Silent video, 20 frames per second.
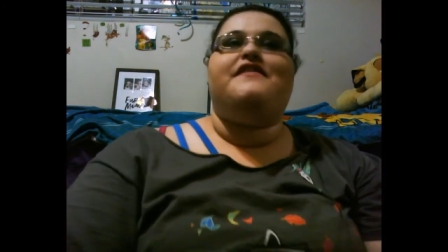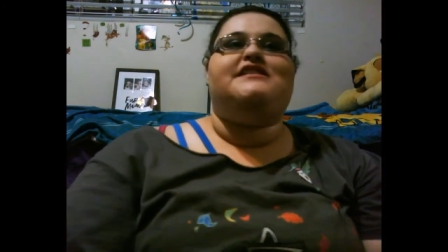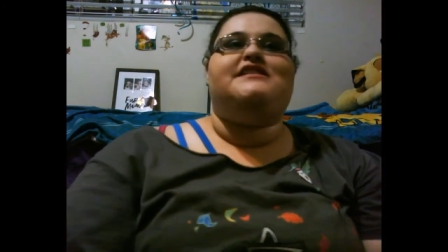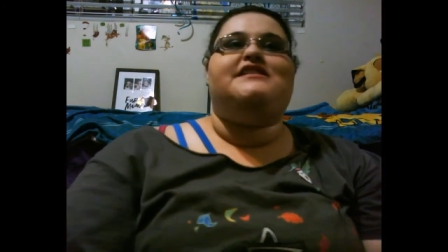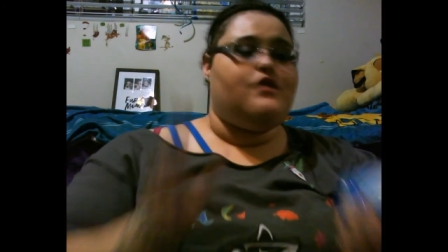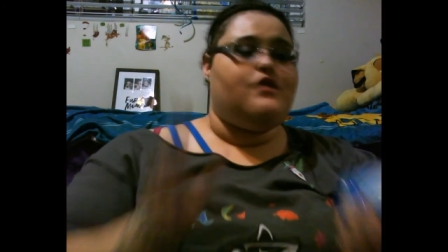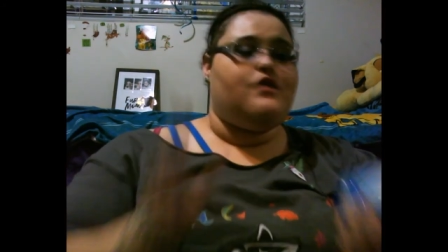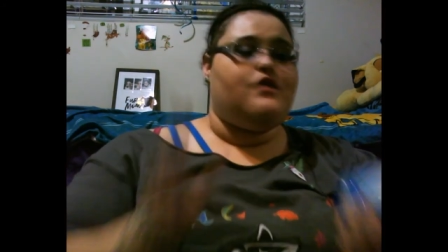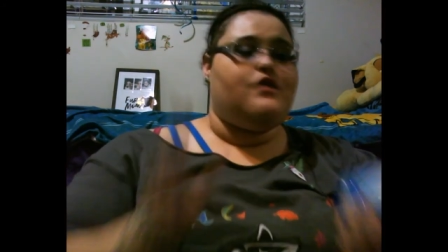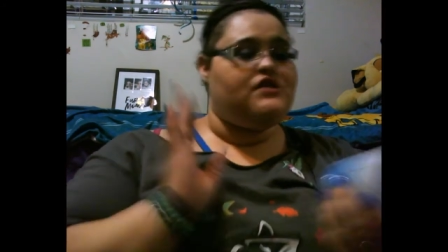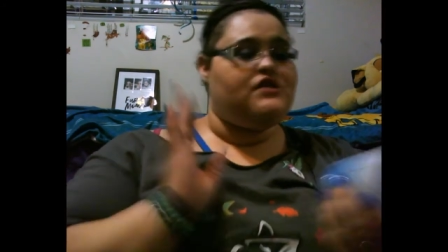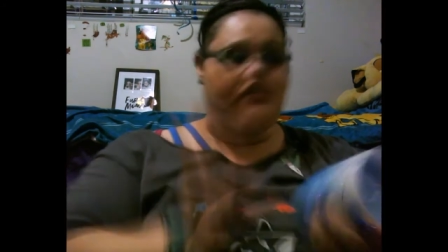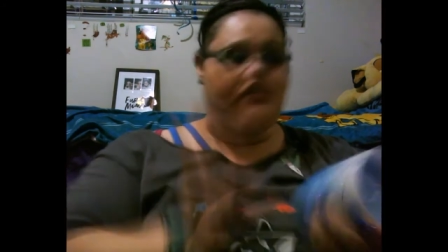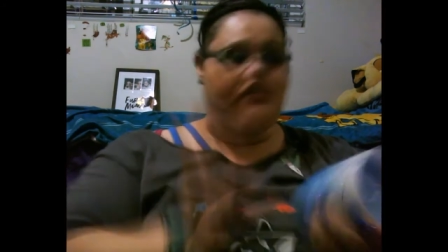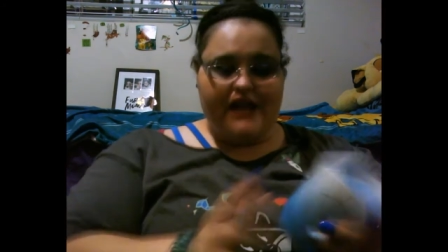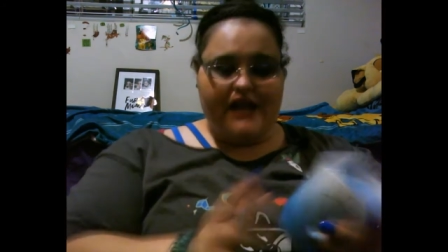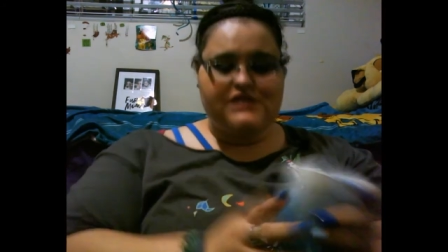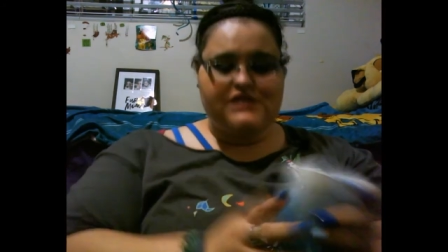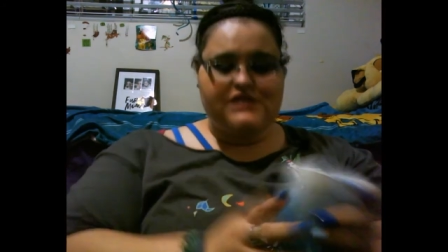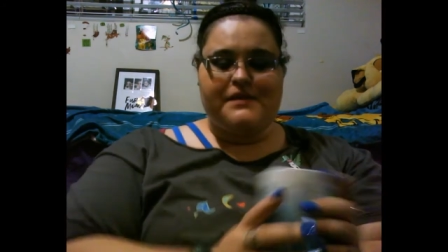So, there's a
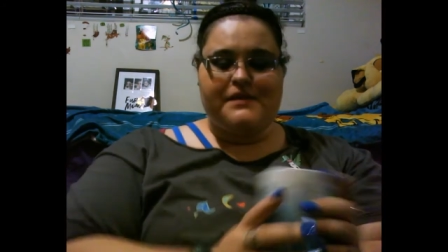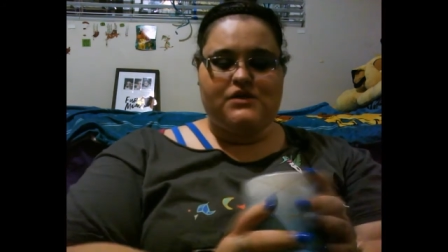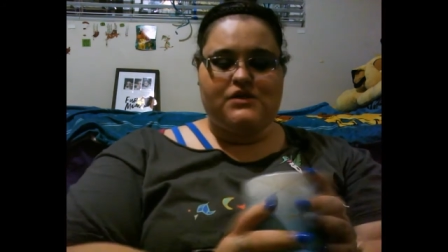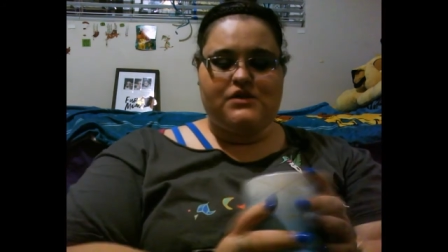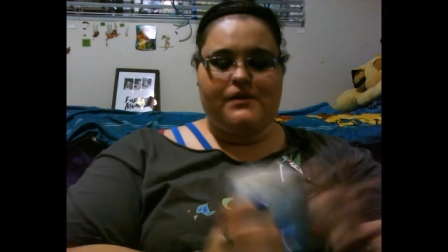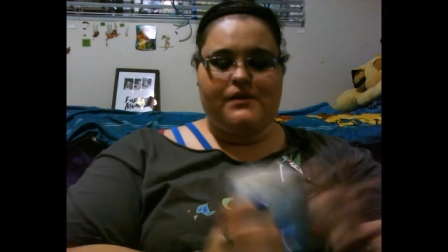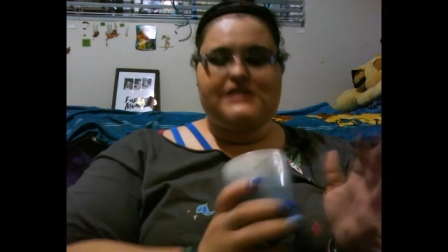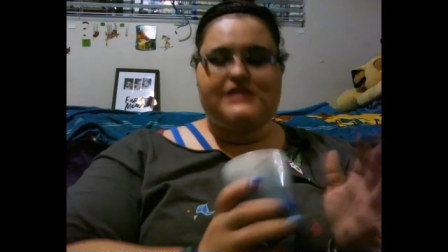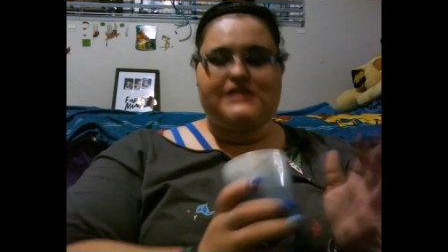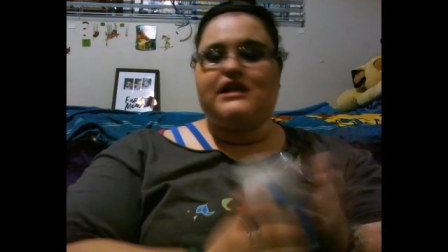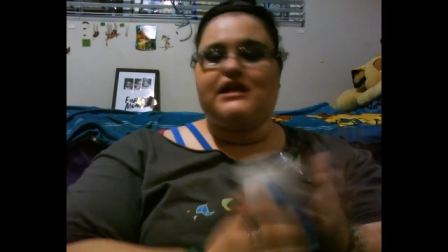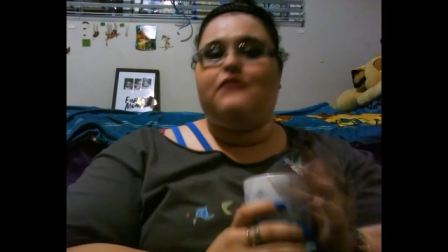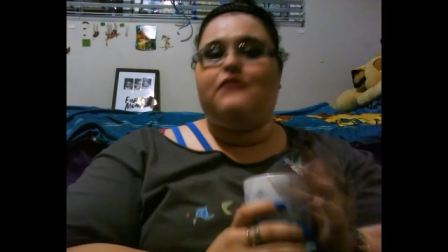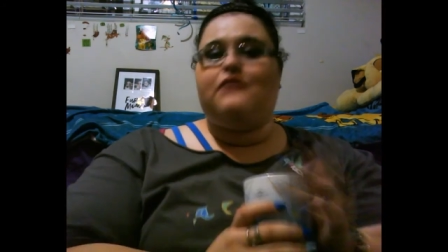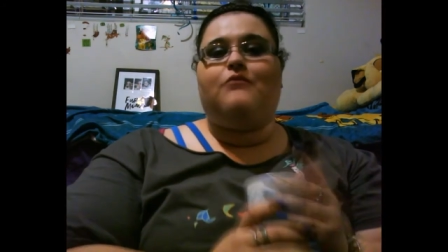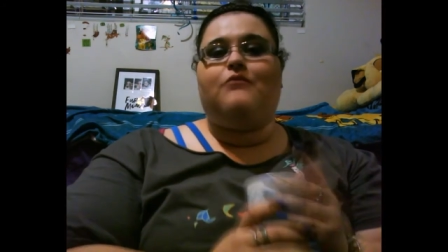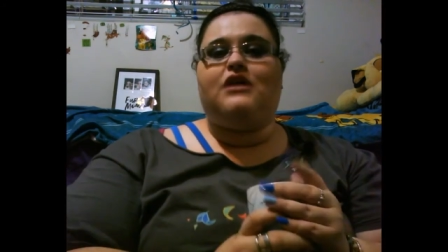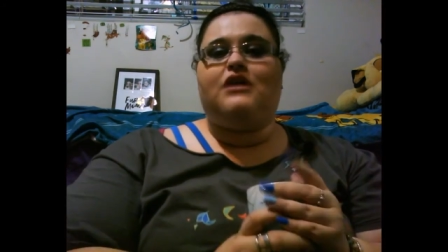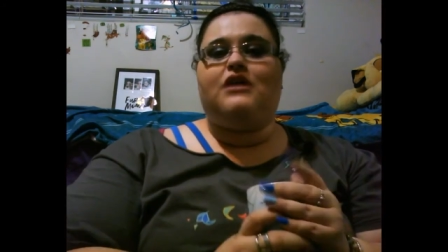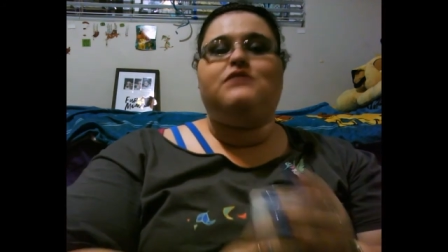lot of special ones in
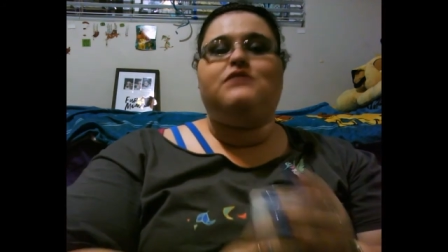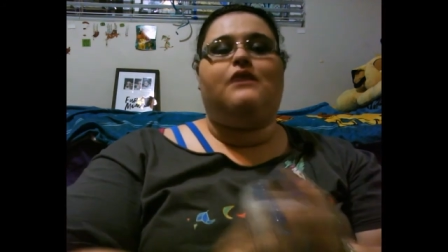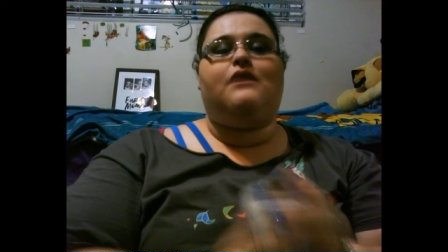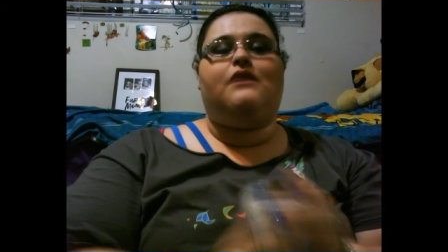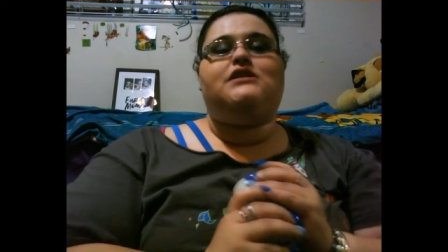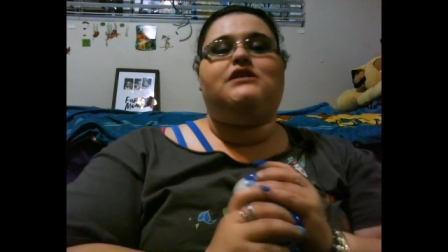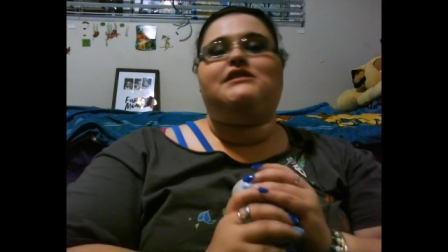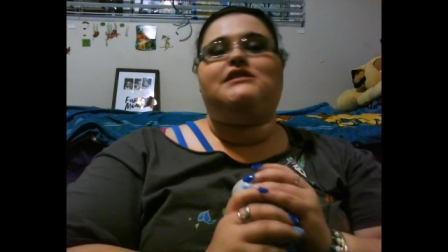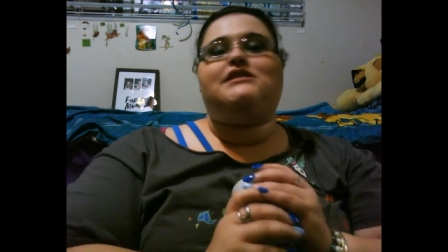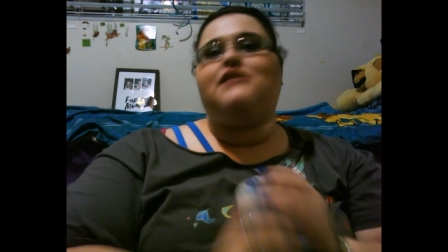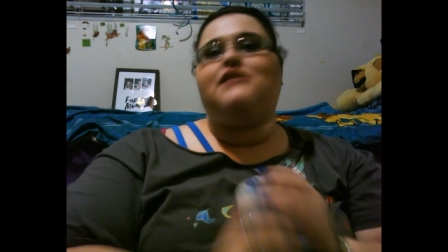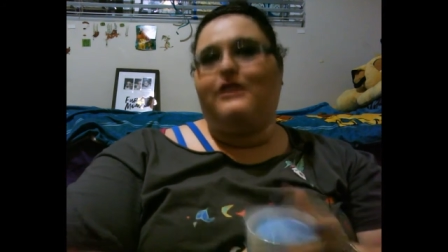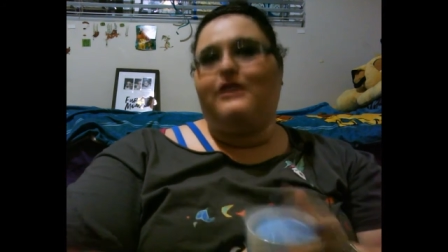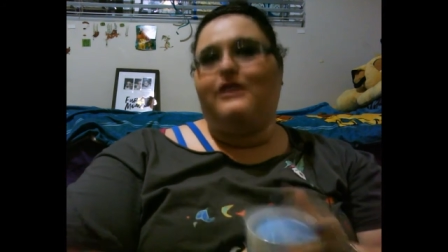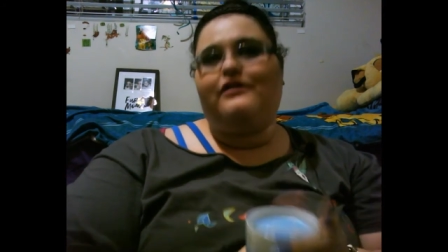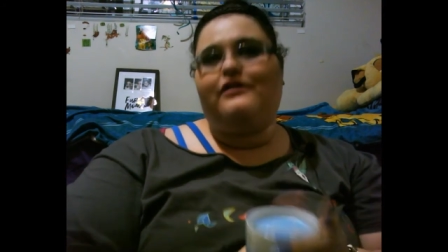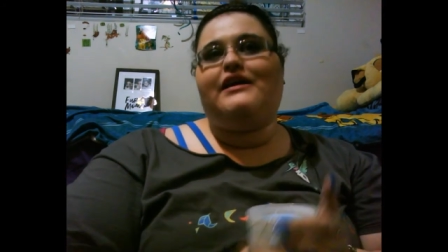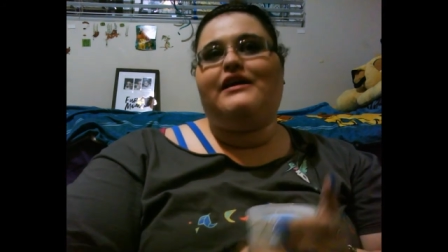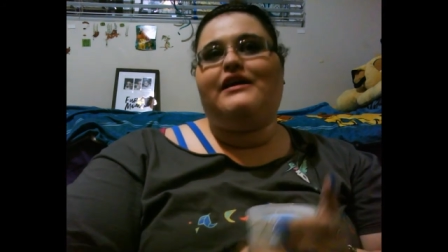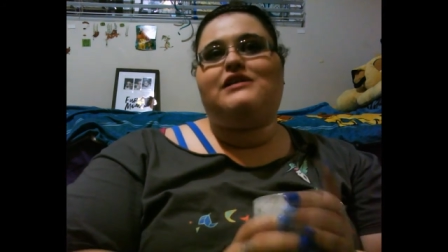March. March is
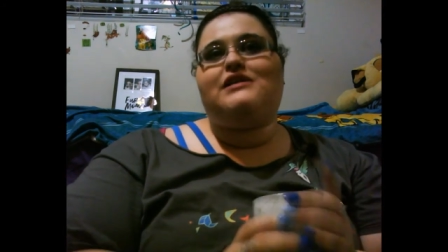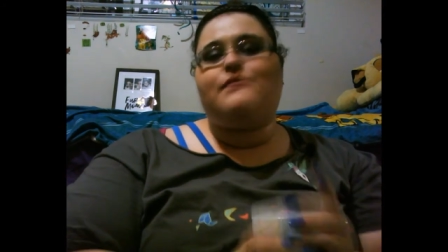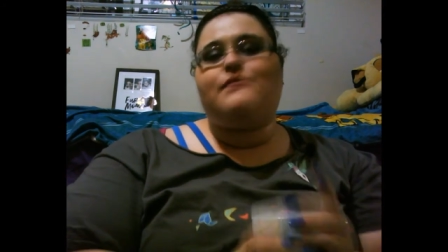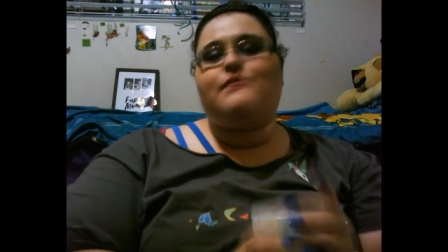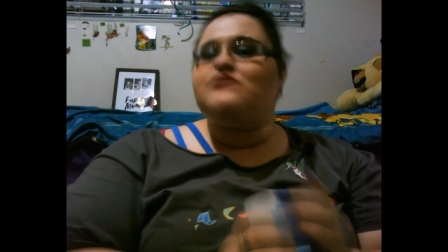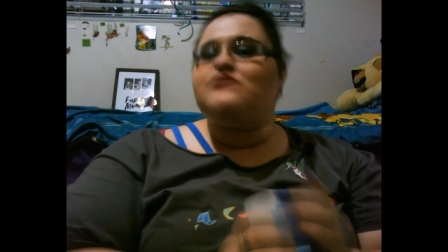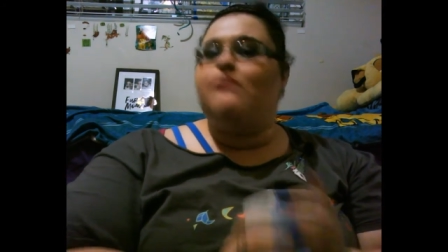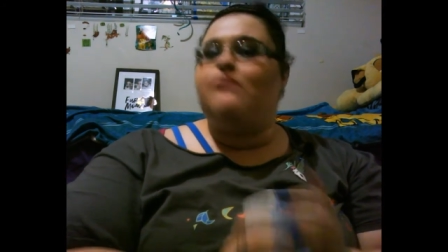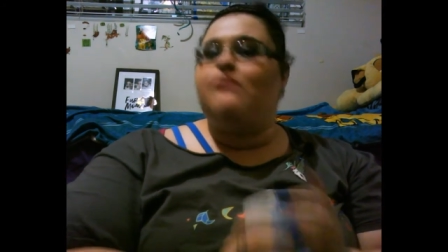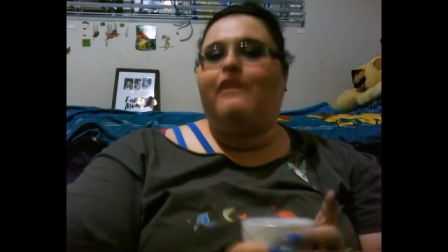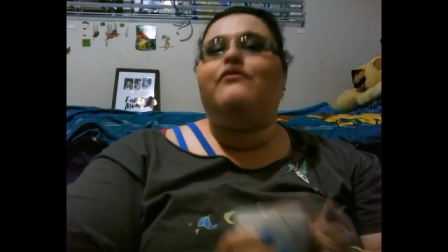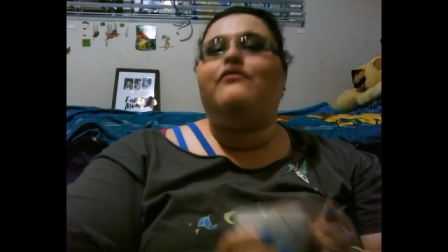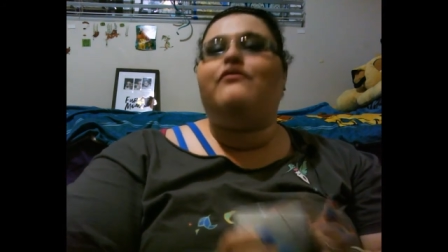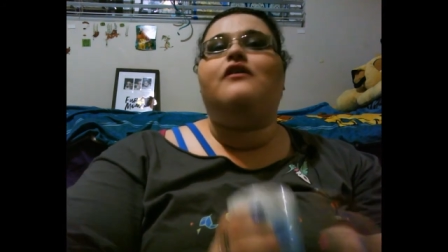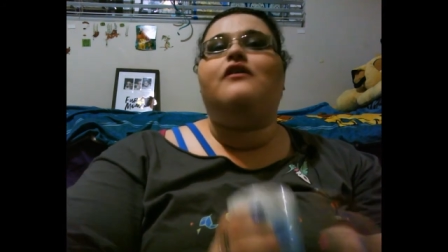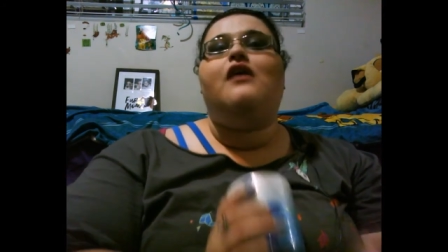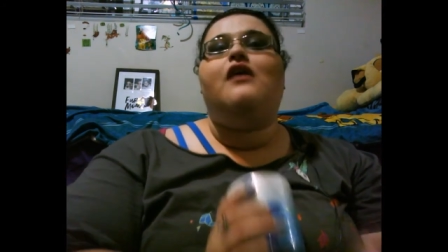literally a special month.